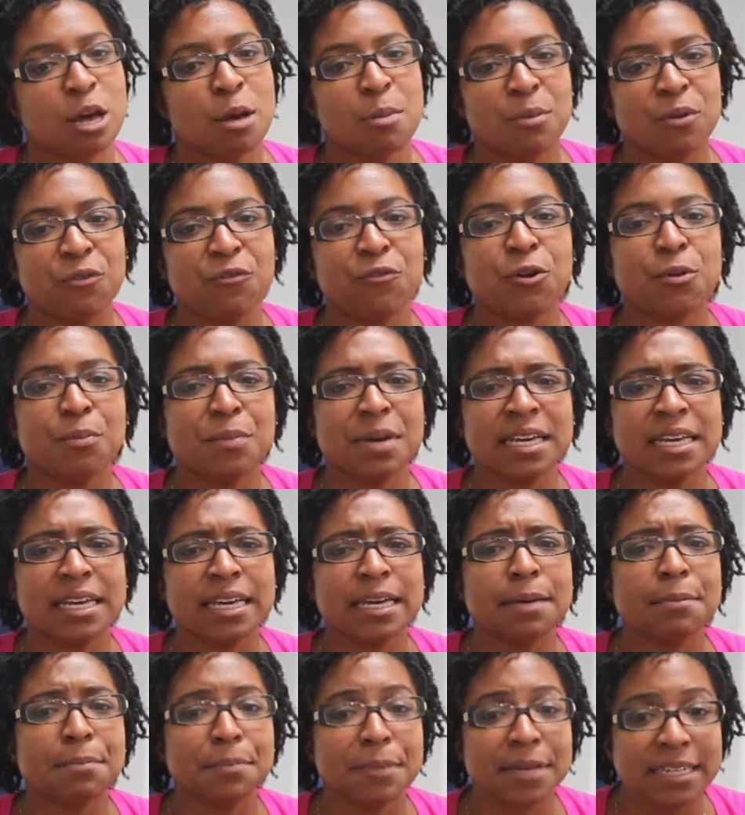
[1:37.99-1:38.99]
Before making
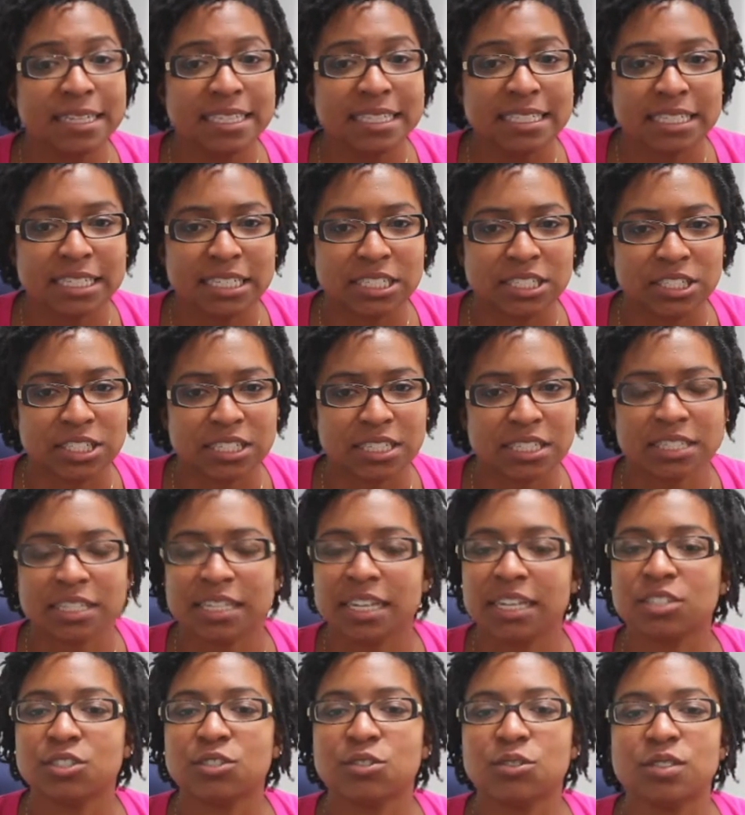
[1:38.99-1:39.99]
a big decision,
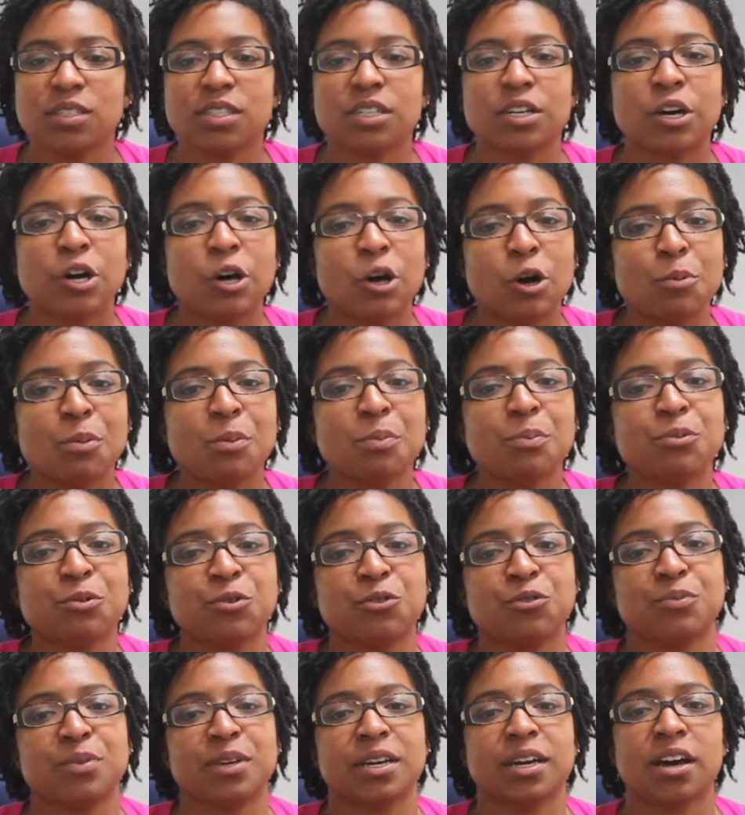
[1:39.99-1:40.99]
like choosing a home
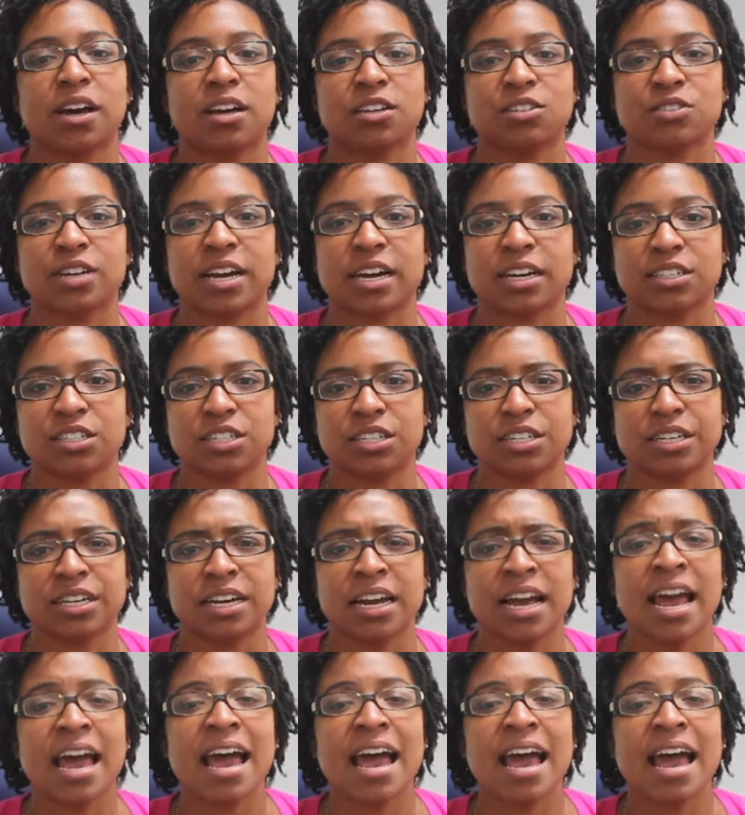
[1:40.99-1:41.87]
improvement contractor,